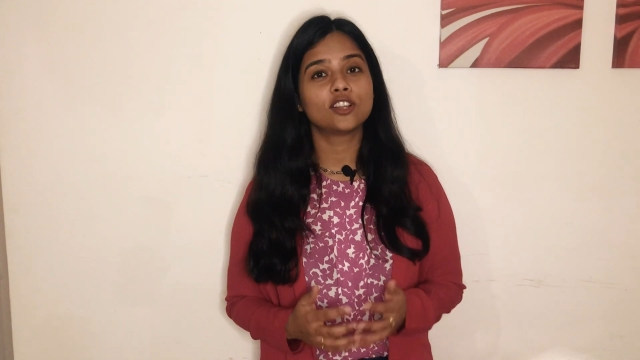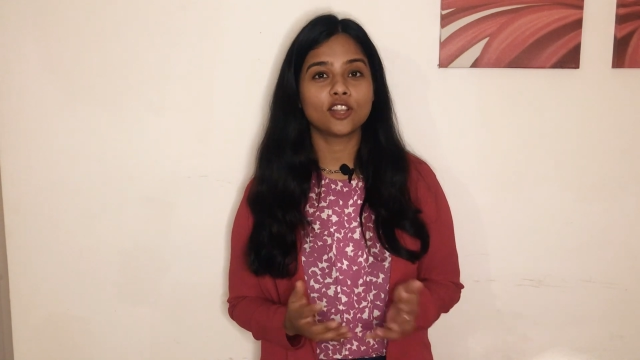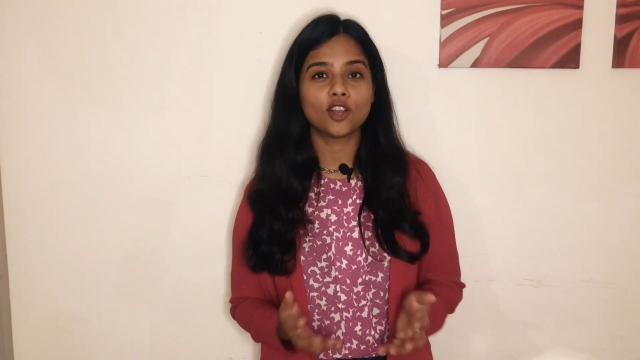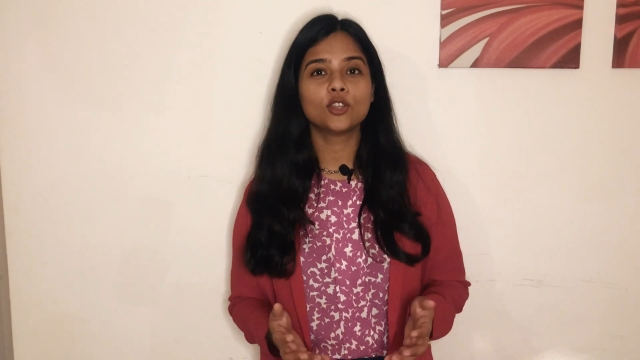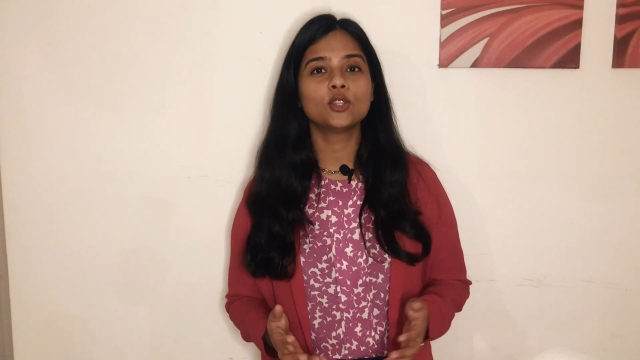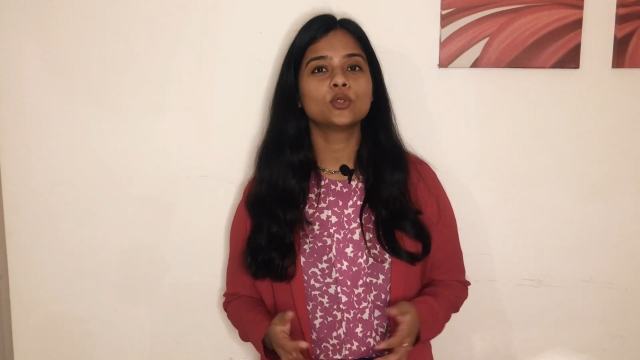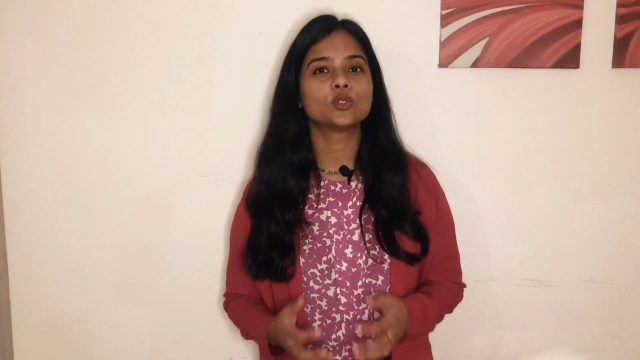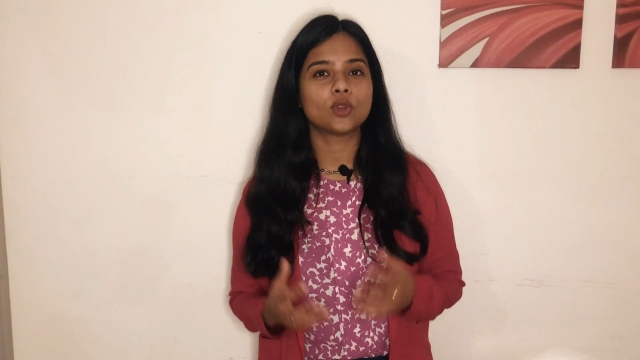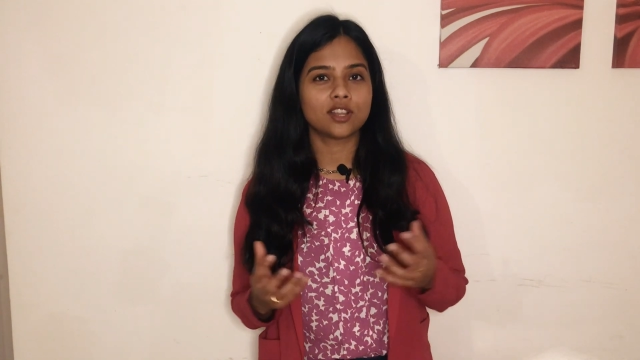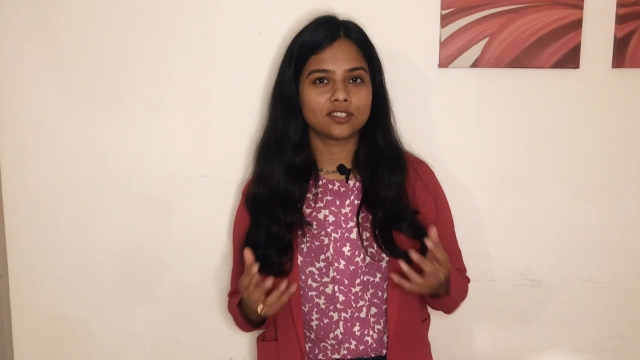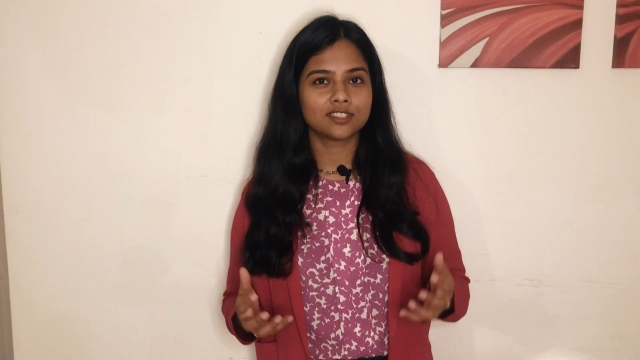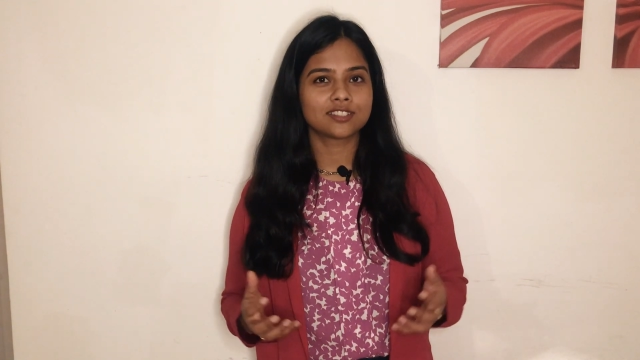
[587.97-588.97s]
allow you to
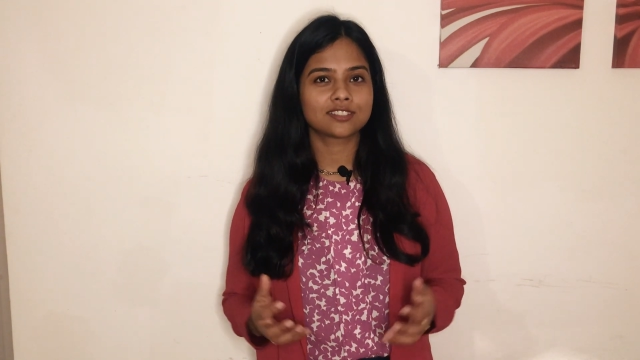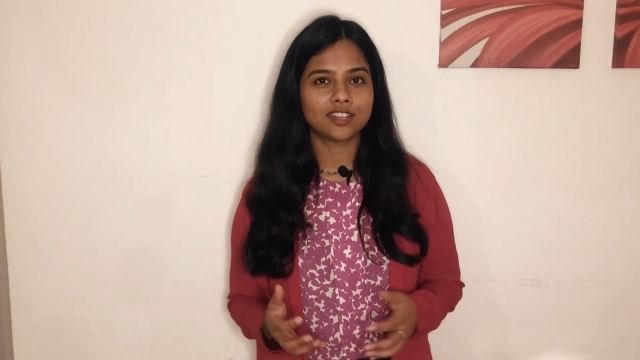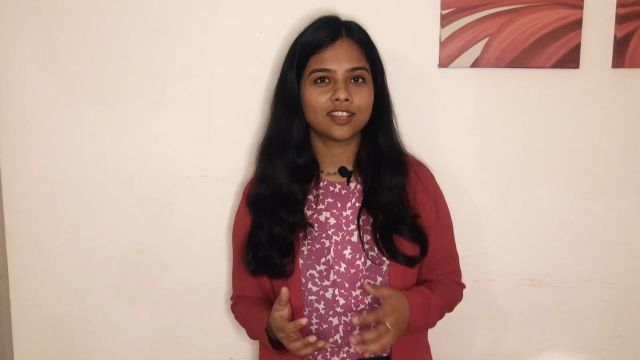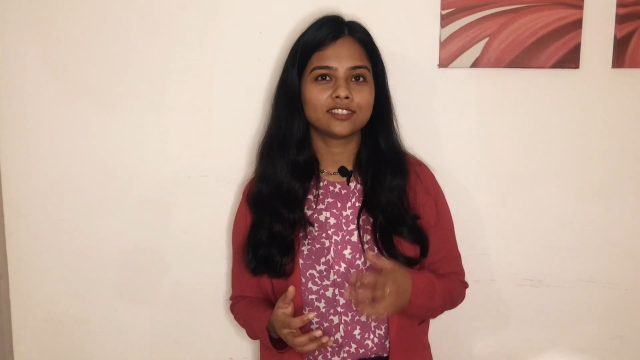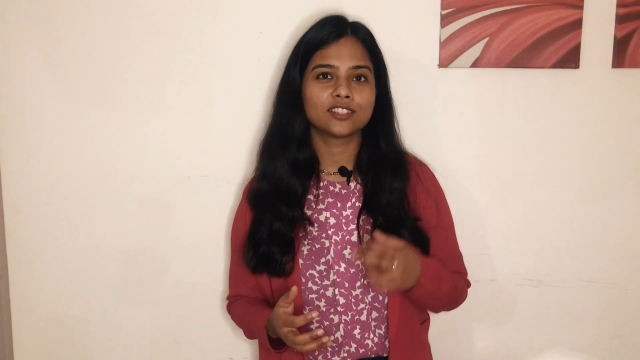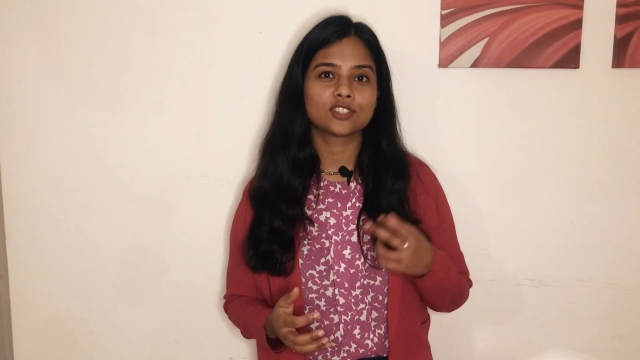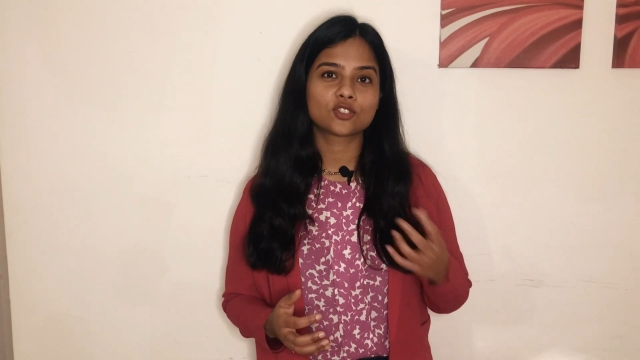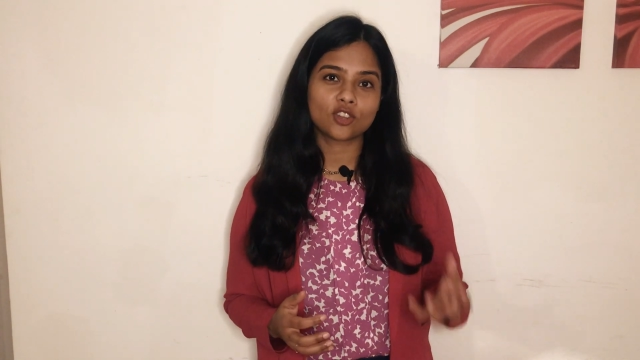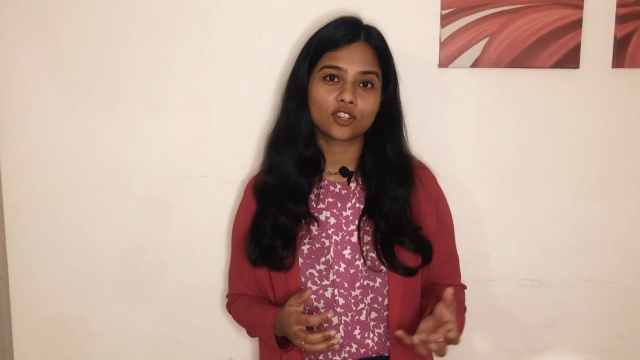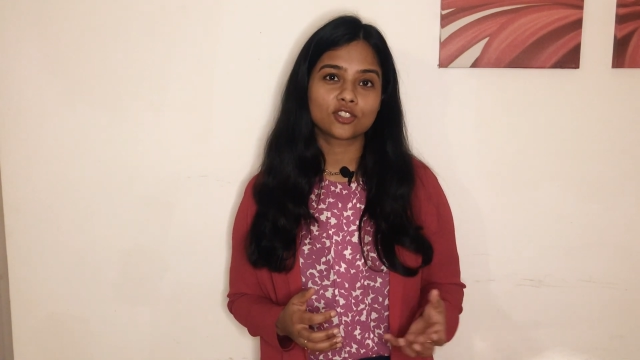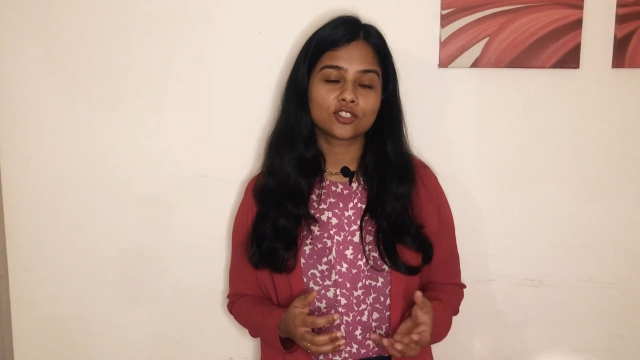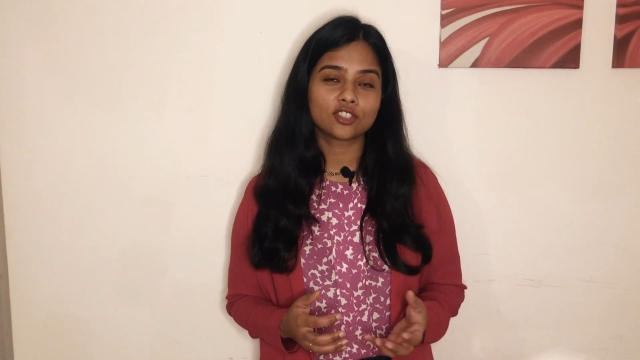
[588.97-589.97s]
understand the
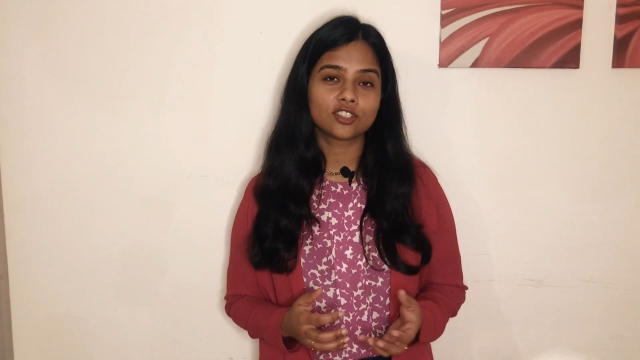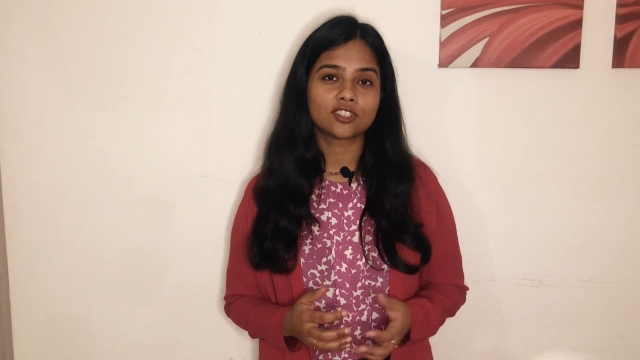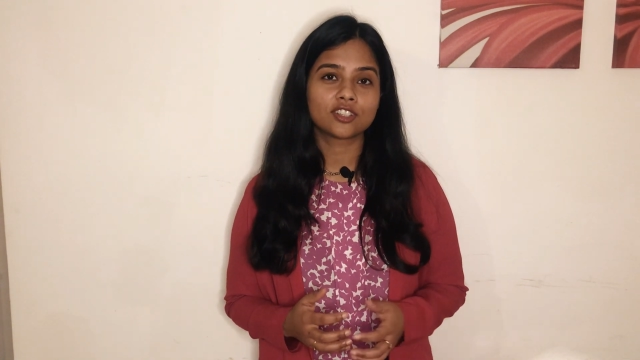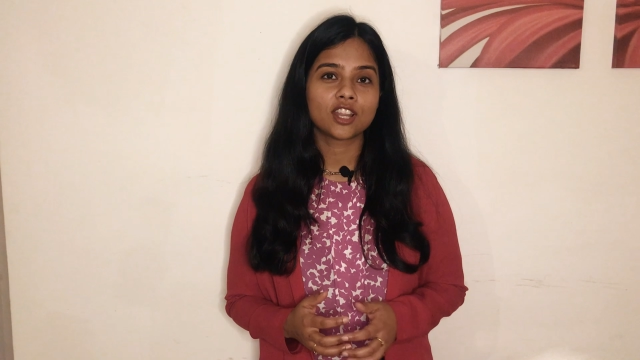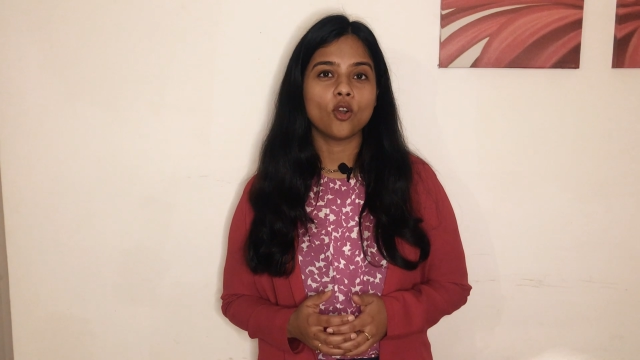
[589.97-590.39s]
structure